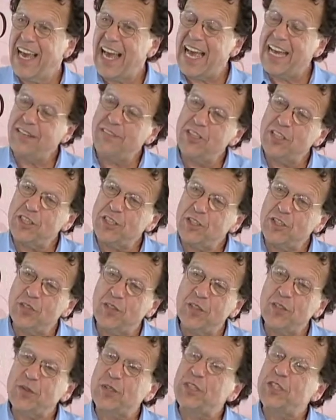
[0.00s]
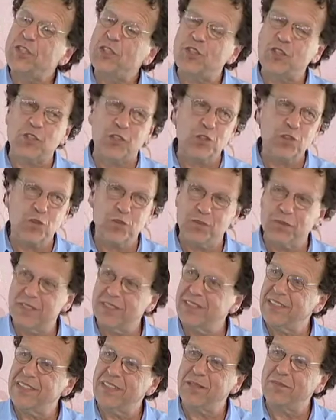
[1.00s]
I'm just going to assume
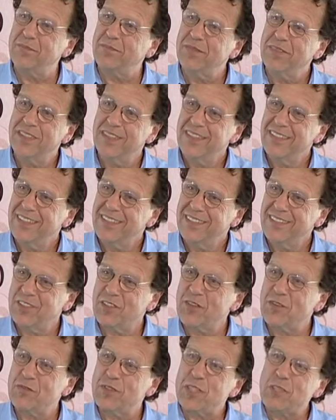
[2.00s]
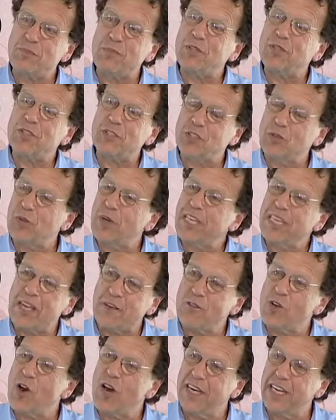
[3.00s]
in some sort of spiritual way
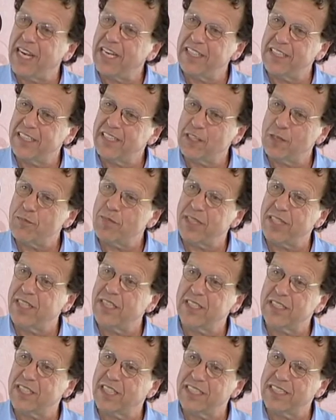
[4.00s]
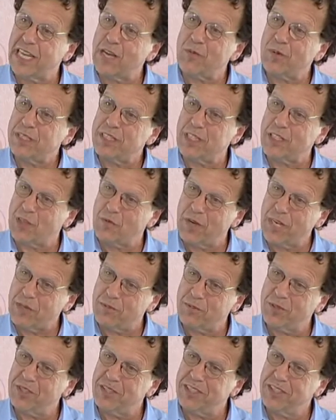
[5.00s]
they've gone on to somebody else because I wasn't the right
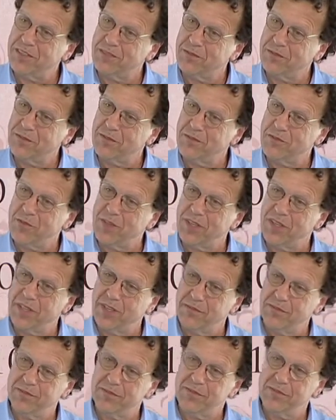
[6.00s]
person for them.